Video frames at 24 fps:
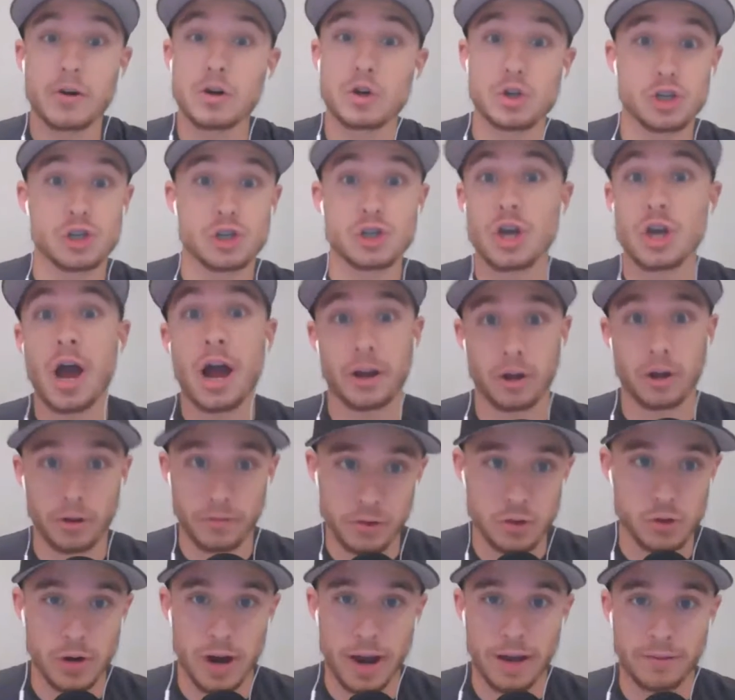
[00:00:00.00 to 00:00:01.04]
first shocker
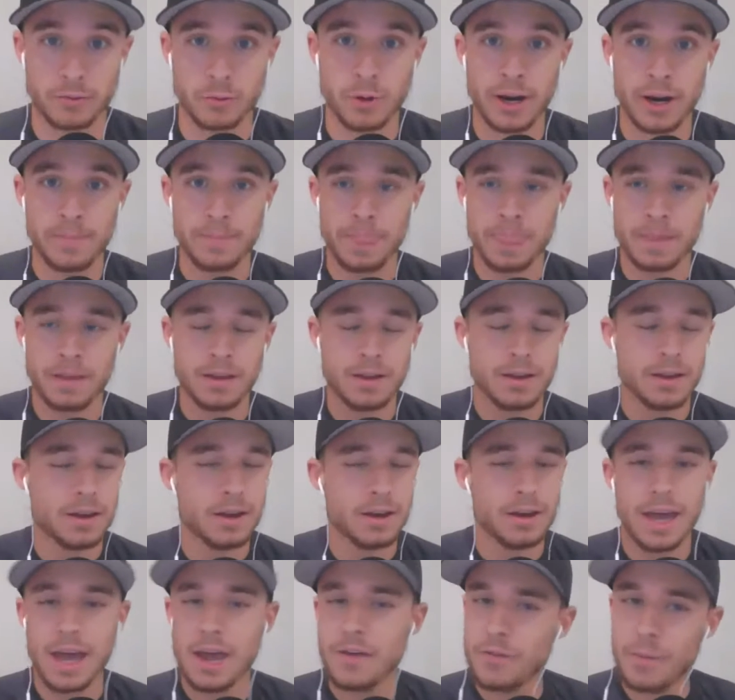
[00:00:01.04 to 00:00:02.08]
of the draft, right?
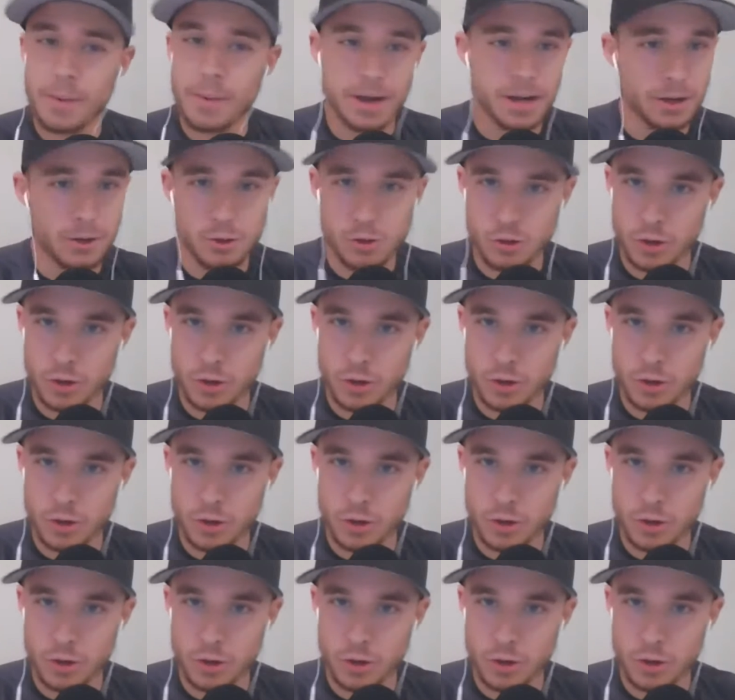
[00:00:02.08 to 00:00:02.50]
Everybody